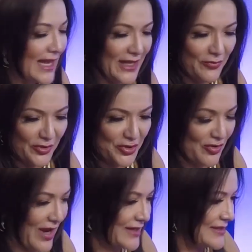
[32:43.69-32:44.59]
and we're
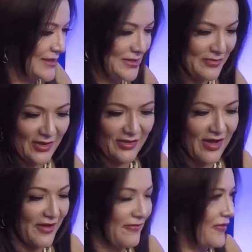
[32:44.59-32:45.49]
trying to do a
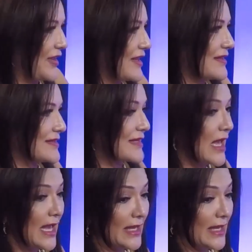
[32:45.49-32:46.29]
lot of things.